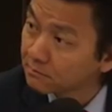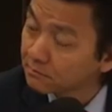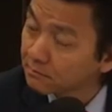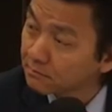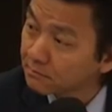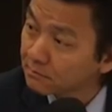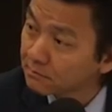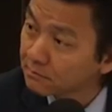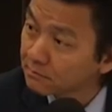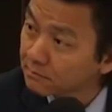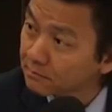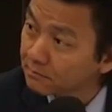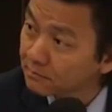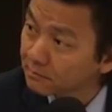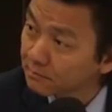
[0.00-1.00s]

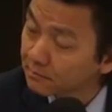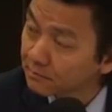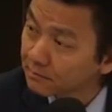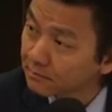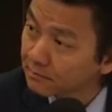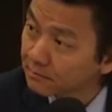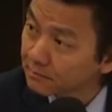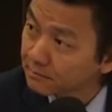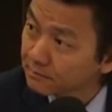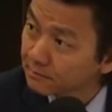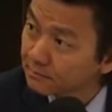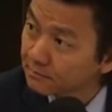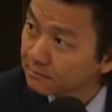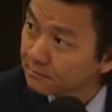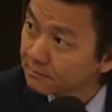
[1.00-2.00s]

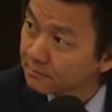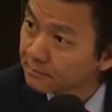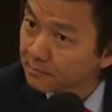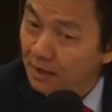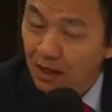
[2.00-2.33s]
(silent)